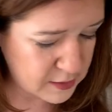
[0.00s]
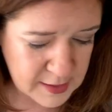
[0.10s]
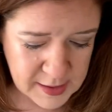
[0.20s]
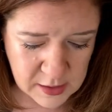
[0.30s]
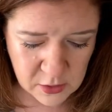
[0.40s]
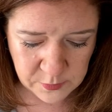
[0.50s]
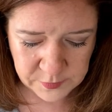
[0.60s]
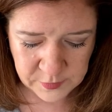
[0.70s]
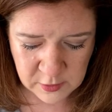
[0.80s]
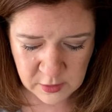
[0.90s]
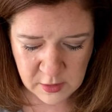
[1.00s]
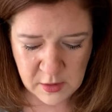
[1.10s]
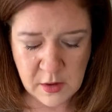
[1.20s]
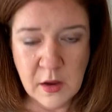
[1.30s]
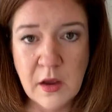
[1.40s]
Now,
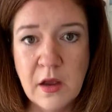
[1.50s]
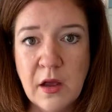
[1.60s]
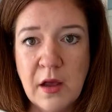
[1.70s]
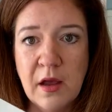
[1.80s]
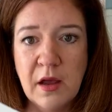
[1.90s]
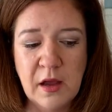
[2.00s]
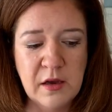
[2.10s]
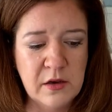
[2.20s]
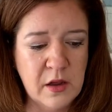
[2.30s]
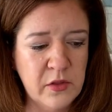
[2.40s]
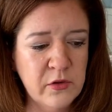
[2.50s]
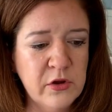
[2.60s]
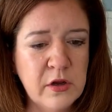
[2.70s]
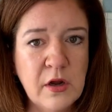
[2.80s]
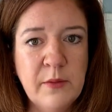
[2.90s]

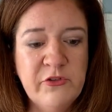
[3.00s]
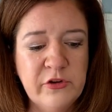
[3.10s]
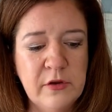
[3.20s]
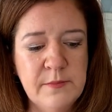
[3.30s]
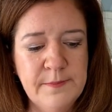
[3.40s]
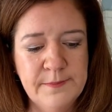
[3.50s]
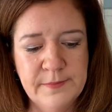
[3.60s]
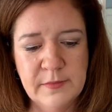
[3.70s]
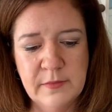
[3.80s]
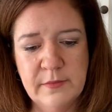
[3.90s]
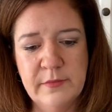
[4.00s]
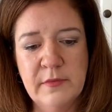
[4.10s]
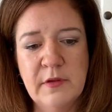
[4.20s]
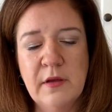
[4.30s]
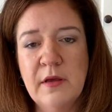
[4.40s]
another good option
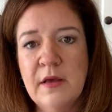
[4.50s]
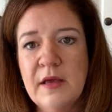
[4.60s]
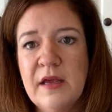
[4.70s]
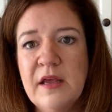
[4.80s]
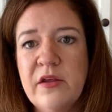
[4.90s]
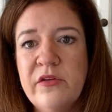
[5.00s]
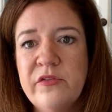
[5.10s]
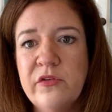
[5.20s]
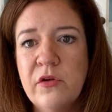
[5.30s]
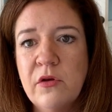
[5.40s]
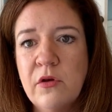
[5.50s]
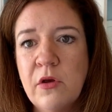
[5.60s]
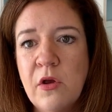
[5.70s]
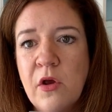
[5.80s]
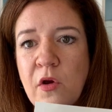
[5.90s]
is,
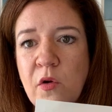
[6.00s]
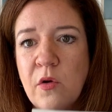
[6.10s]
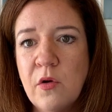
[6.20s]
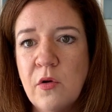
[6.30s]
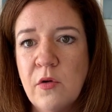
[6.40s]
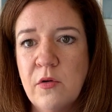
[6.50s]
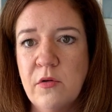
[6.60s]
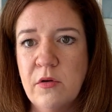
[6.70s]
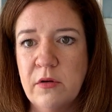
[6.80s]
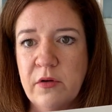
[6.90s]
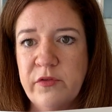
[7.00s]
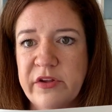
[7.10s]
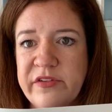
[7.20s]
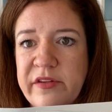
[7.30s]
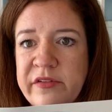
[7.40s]
I don't know if you
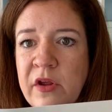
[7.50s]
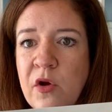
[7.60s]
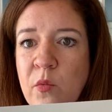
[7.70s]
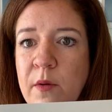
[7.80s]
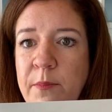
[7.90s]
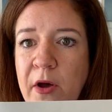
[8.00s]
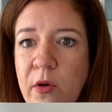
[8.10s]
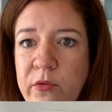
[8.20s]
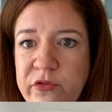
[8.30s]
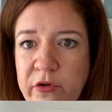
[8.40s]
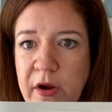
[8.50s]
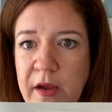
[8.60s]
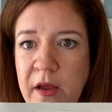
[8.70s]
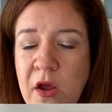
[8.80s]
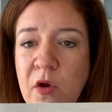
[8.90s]
can see this, Repose
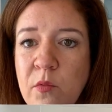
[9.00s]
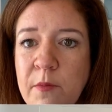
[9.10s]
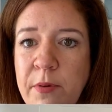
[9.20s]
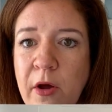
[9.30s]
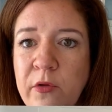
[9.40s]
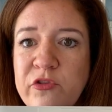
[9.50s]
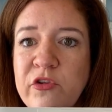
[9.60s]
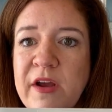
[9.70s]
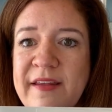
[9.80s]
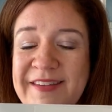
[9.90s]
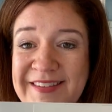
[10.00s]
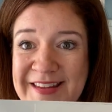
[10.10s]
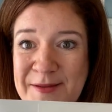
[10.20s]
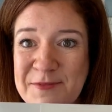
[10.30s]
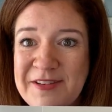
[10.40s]
Gray. Repose Gray is the
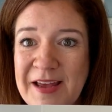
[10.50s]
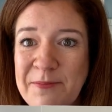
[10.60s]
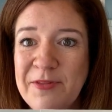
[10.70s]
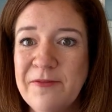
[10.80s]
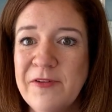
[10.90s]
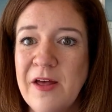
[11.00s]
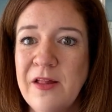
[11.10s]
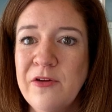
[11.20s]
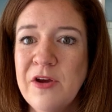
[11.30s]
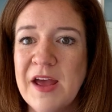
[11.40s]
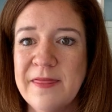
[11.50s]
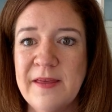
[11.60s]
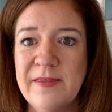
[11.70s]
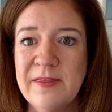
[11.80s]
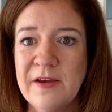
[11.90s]
same depth of color. I
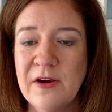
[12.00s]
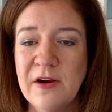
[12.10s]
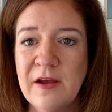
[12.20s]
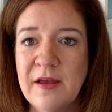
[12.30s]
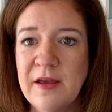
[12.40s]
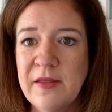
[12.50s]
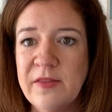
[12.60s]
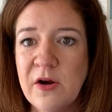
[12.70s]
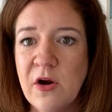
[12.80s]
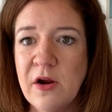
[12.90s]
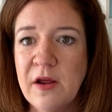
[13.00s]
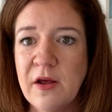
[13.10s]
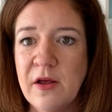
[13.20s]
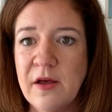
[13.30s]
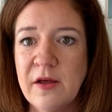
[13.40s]
think their, their,
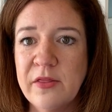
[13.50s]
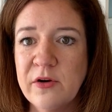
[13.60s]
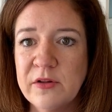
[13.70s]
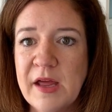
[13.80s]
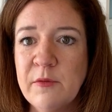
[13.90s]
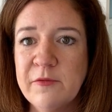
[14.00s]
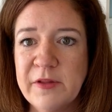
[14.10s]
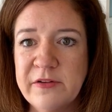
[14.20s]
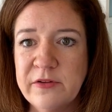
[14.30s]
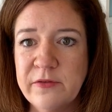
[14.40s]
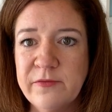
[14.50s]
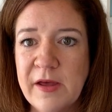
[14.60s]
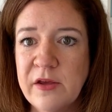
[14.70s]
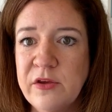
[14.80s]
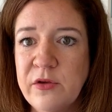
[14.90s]
uh, their light reflective
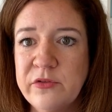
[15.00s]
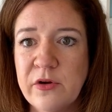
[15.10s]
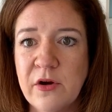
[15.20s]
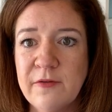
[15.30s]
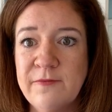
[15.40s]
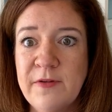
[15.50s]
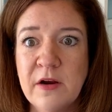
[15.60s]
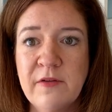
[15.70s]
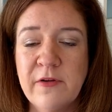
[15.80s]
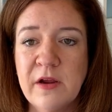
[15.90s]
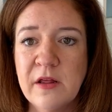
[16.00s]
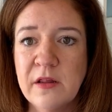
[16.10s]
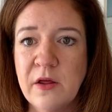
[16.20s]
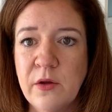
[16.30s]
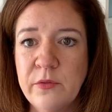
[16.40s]
values are very, very
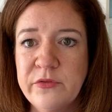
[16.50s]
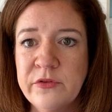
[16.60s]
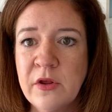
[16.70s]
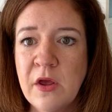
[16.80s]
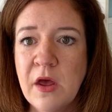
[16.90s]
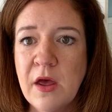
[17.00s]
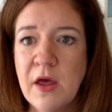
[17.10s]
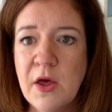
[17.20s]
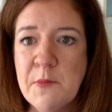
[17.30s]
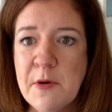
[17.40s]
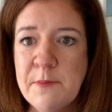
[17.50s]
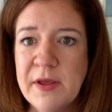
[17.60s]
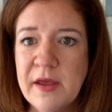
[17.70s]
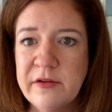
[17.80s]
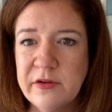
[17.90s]
close, um,
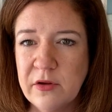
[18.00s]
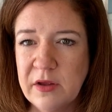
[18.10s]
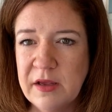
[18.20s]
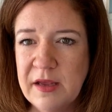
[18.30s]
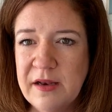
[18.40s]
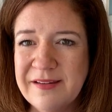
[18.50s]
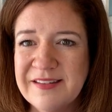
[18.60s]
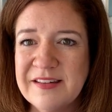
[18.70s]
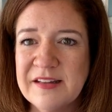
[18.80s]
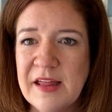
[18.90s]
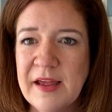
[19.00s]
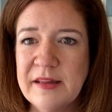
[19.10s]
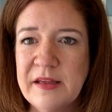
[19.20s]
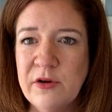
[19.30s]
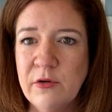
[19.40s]
but it is
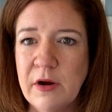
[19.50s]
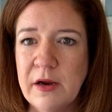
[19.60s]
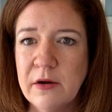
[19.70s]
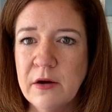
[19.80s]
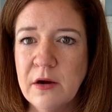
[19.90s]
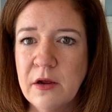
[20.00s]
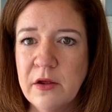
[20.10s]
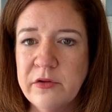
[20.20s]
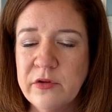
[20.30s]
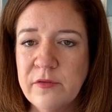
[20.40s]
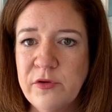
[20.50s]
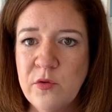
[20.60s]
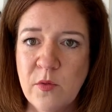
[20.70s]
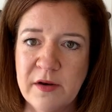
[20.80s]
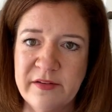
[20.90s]
slightly grayer. So if
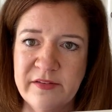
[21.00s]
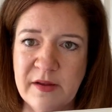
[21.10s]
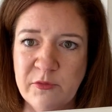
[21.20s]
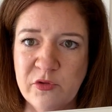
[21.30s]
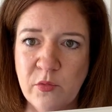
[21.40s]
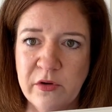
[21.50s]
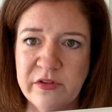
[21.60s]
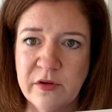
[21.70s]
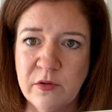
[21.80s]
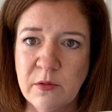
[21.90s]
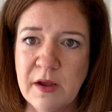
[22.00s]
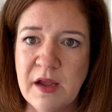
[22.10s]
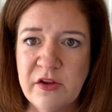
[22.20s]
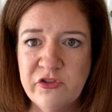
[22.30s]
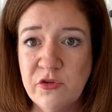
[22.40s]
you want to step towards the
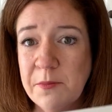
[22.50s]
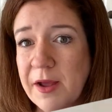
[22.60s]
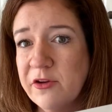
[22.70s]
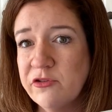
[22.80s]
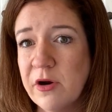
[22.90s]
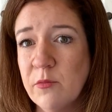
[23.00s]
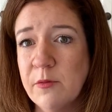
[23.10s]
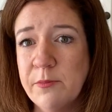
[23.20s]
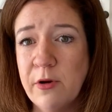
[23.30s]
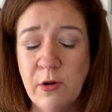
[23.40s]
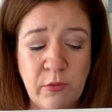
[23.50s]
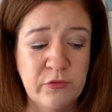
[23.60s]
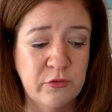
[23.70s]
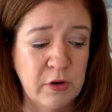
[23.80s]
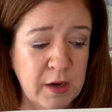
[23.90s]
grays, you might try
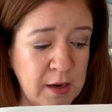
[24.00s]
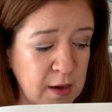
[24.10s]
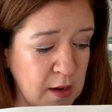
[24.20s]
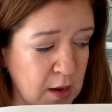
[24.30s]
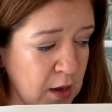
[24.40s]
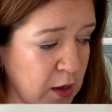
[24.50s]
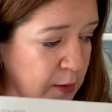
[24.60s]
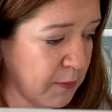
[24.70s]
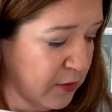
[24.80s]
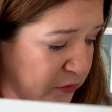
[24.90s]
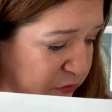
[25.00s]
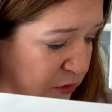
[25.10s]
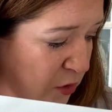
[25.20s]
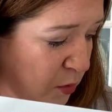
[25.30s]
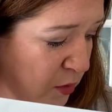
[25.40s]
Repose Gray. Um,
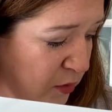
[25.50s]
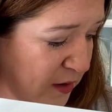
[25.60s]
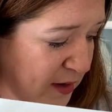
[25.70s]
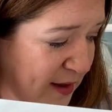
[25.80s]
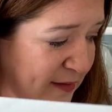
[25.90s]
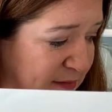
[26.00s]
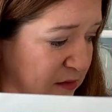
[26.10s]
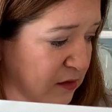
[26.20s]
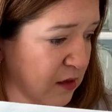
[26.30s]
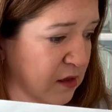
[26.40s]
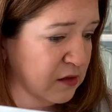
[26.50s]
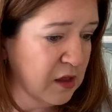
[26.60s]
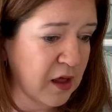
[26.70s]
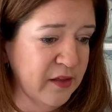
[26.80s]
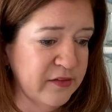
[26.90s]
so it has
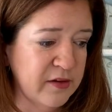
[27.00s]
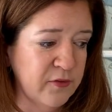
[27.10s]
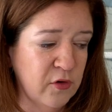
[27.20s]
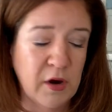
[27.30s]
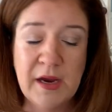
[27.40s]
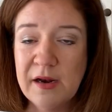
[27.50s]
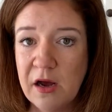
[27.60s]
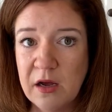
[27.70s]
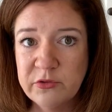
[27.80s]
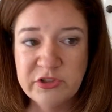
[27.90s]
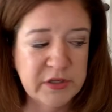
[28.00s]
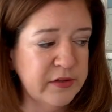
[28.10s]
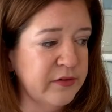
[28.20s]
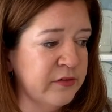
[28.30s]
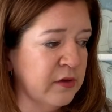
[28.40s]
lots of great
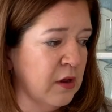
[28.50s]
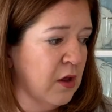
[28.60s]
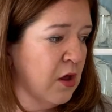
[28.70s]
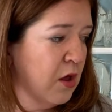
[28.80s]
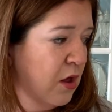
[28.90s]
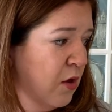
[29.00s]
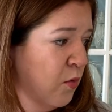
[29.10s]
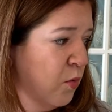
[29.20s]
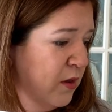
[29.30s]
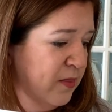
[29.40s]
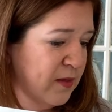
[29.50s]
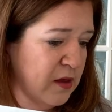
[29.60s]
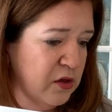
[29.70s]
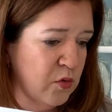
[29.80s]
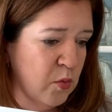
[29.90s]
options. Uh, one
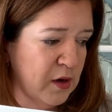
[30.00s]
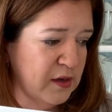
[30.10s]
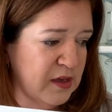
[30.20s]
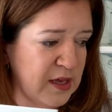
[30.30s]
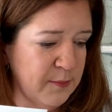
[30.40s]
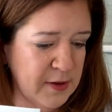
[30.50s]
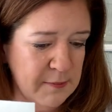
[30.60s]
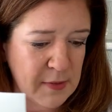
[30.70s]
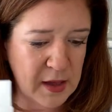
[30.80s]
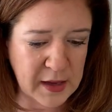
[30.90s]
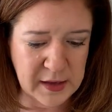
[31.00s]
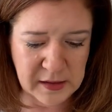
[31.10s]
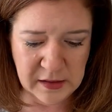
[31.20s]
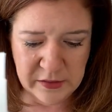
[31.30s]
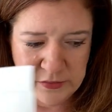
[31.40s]
thing you want to keep in
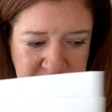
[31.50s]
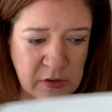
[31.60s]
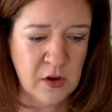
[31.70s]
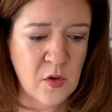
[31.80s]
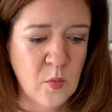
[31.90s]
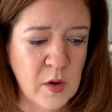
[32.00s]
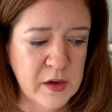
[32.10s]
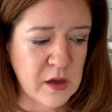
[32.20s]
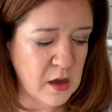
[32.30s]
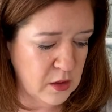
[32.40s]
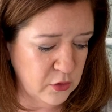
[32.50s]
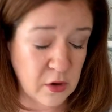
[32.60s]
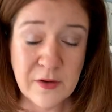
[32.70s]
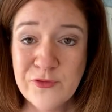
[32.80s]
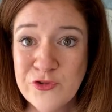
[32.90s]
mind is what color
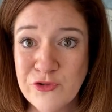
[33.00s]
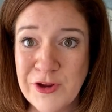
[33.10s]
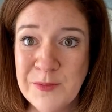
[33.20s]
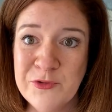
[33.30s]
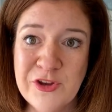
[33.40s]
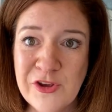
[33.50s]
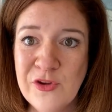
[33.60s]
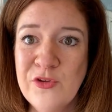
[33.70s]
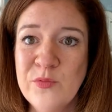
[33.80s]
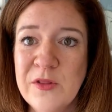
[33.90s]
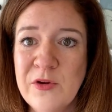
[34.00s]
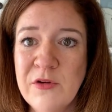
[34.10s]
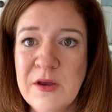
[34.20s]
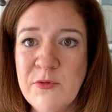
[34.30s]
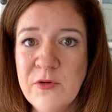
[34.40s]
of trim to use with
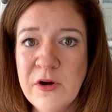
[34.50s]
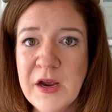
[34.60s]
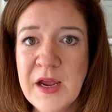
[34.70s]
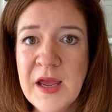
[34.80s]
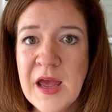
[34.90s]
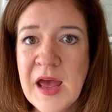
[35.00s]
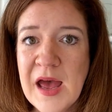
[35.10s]
Agreeable Gray.